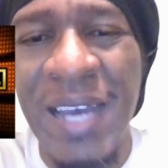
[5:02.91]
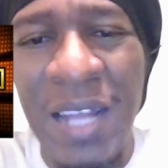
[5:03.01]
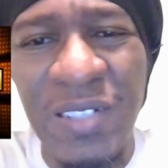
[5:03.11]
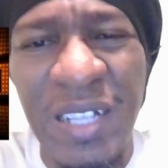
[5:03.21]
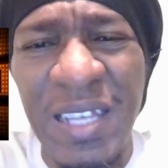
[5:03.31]

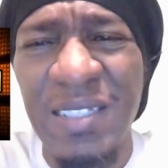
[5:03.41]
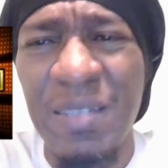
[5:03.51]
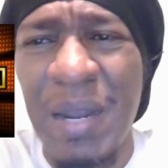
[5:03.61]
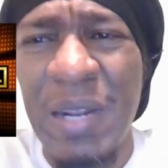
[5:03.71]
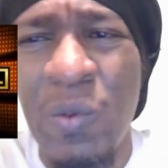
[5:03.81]
I think
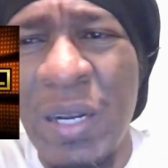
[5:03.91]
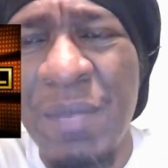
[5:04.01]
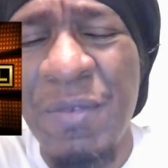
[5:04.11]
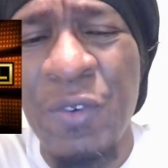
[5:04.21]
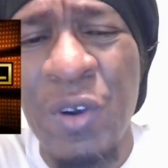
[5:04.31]
somebody won
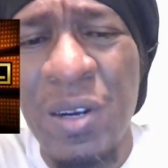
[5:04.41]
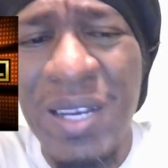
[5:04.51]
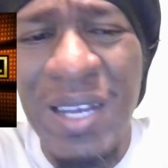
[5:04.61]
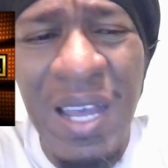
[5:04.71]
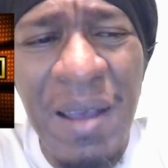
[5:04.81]
it before,